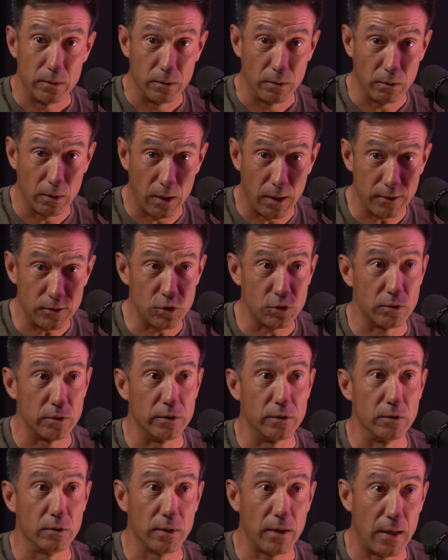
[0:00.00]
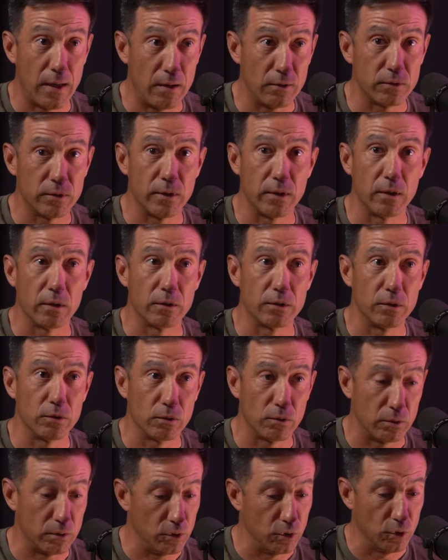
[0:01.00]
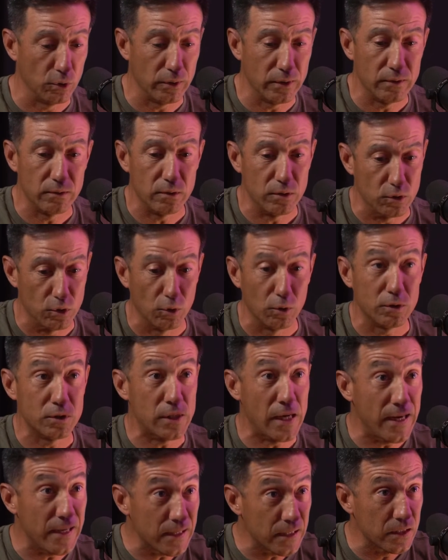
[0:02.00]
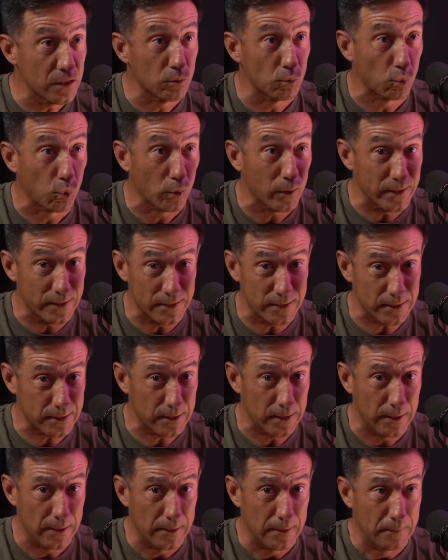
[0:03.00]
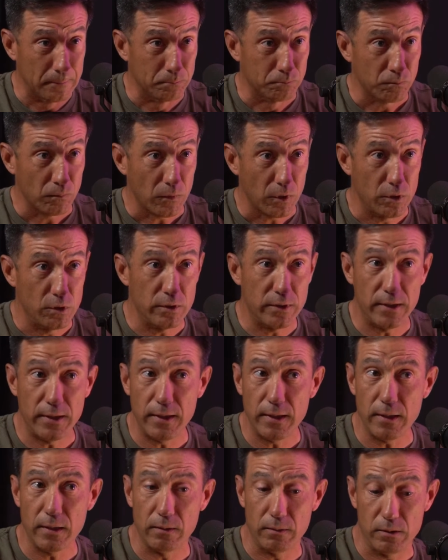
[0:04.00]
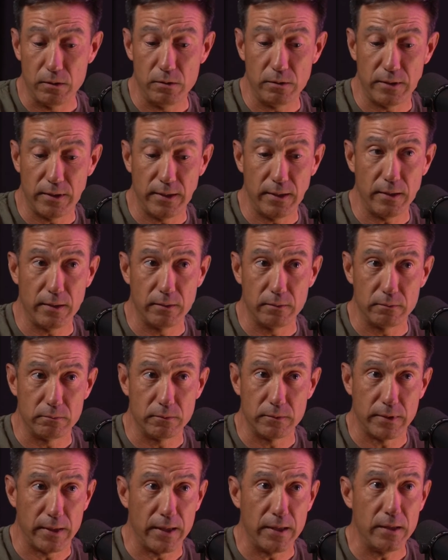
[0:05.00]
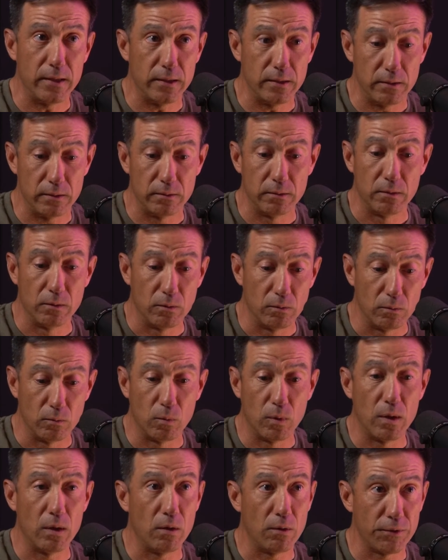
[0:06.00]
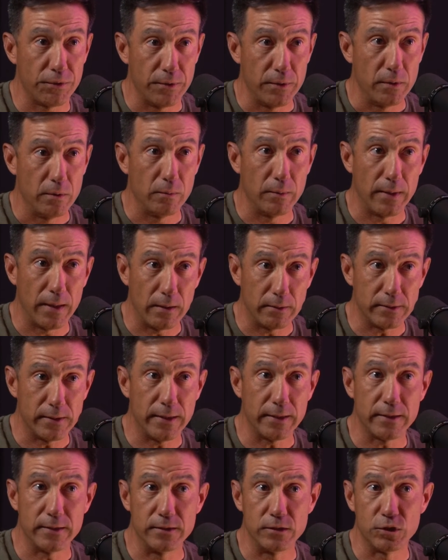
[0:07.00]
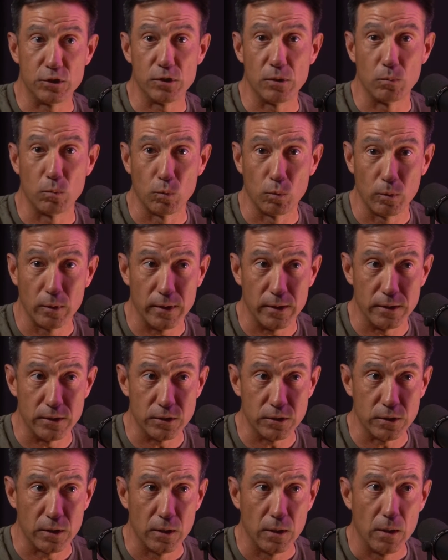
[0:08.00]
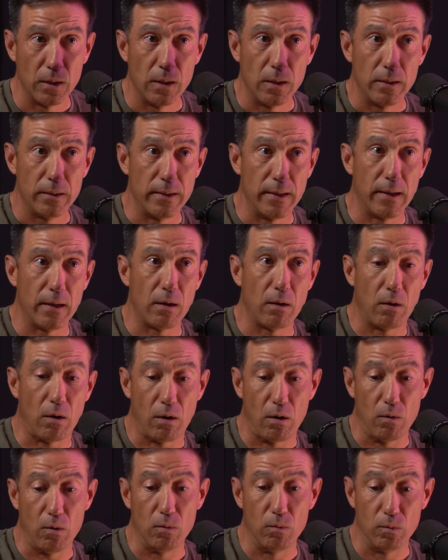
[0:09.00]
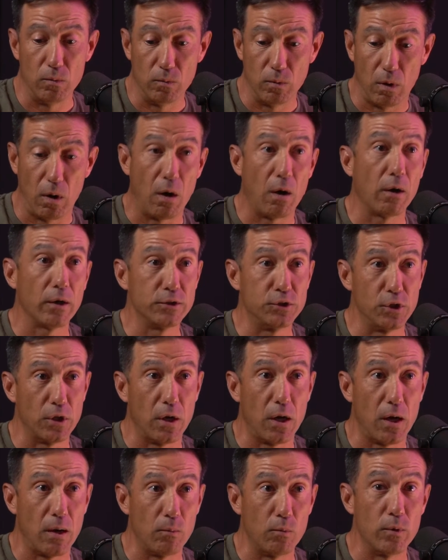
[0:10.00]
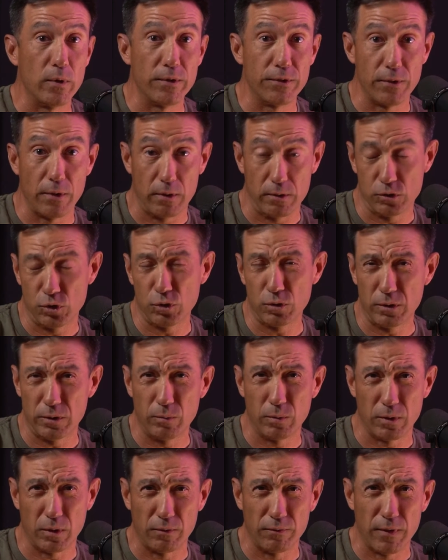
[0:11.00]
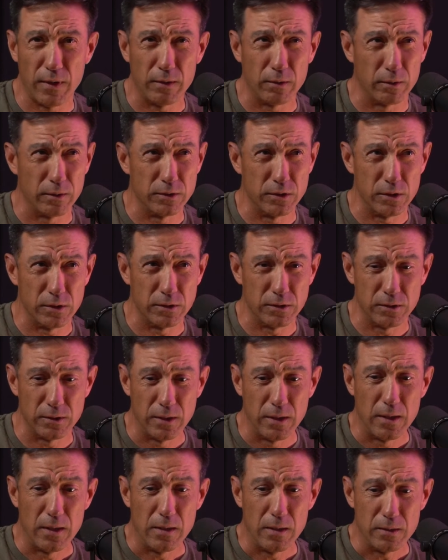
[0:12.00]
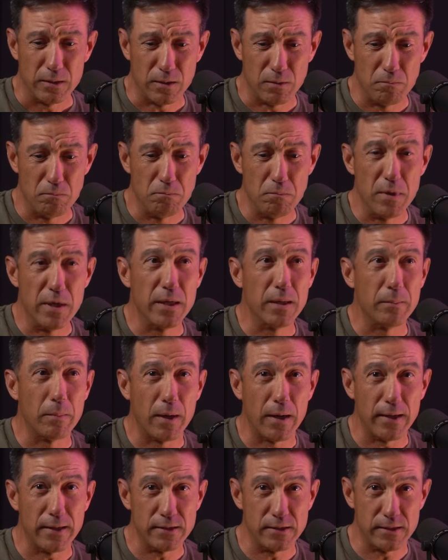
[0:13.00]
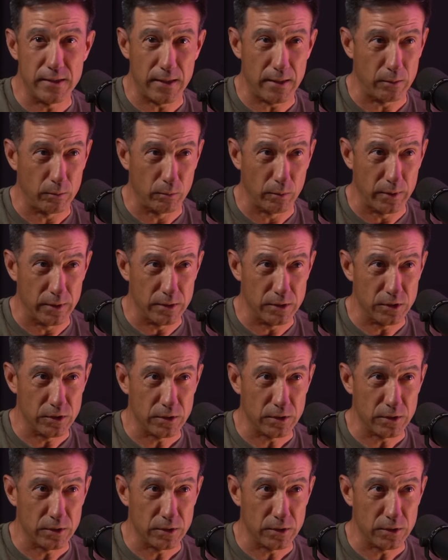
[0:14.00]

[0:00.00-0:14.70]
you're hustling, you're out there, you're taking risks. You can't gain wealth without taking some risk. Now, our job certainly with our veterans is to minimize that risk,